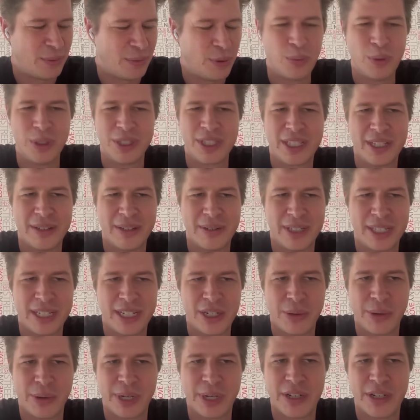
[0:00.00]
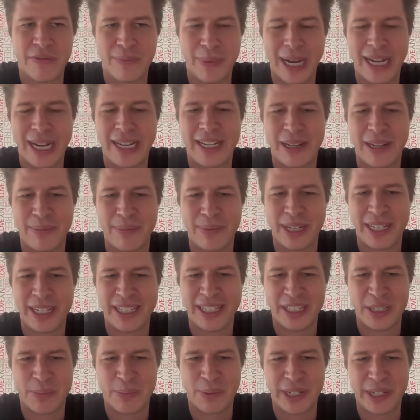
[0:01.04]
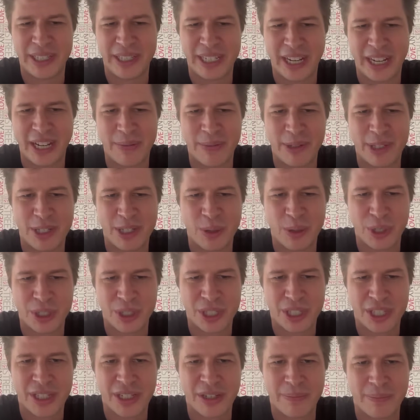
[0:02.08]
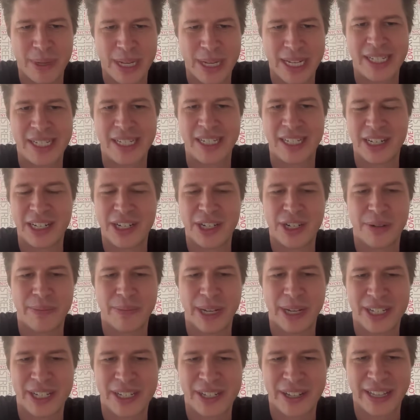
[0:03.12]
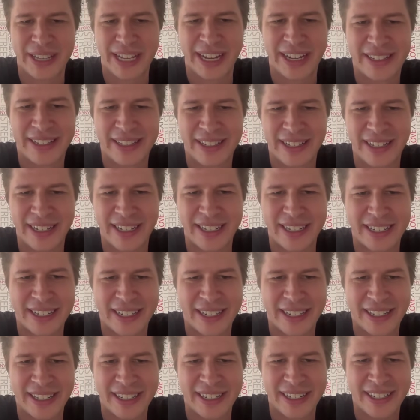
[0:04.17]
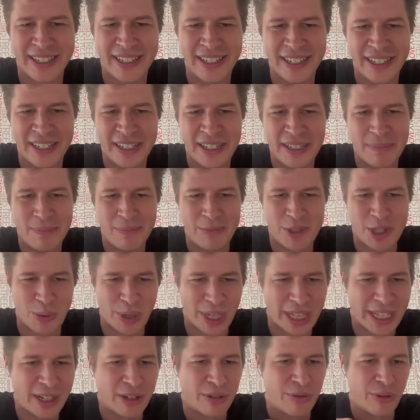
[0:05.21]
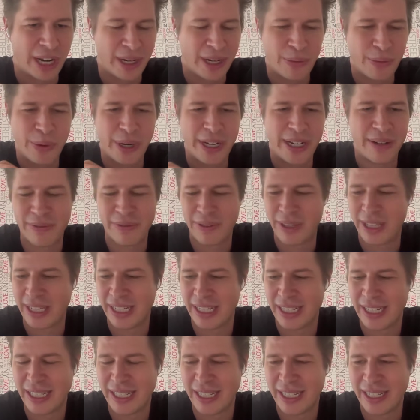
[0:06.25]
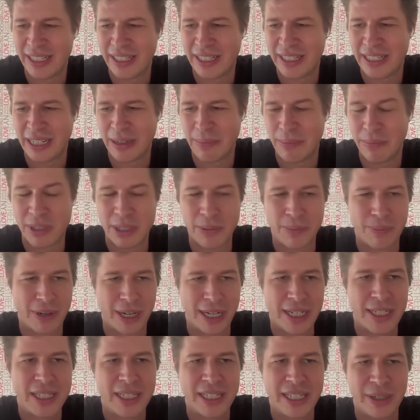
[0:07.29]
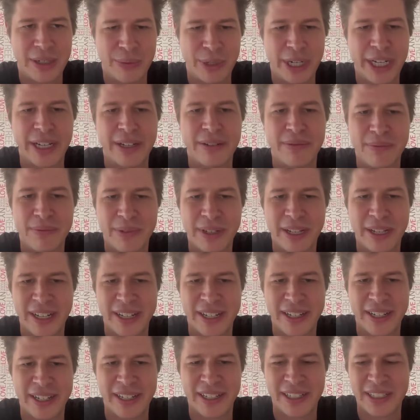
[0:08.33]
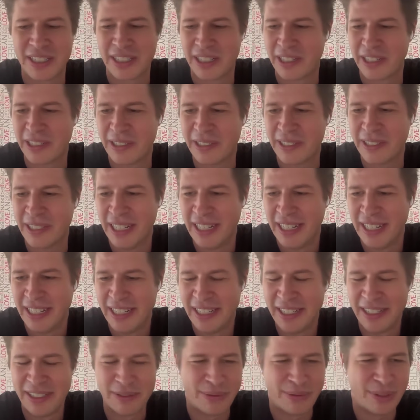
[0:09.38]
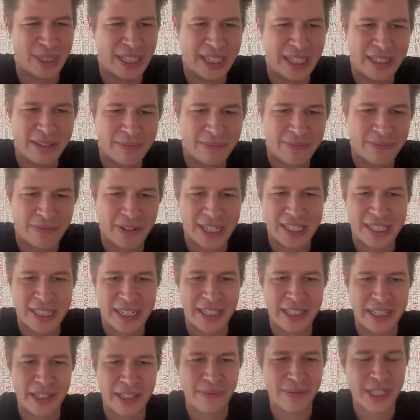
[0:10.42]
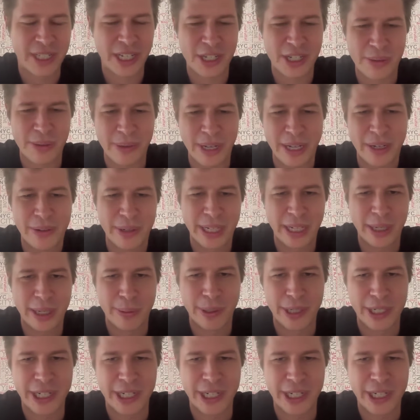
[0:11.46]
what's the situation of my company at this point in time? And so what's the best decision based on it? Like, it's a really great way of thinking and surprisingly rare. So really fascinating conversation, man. Really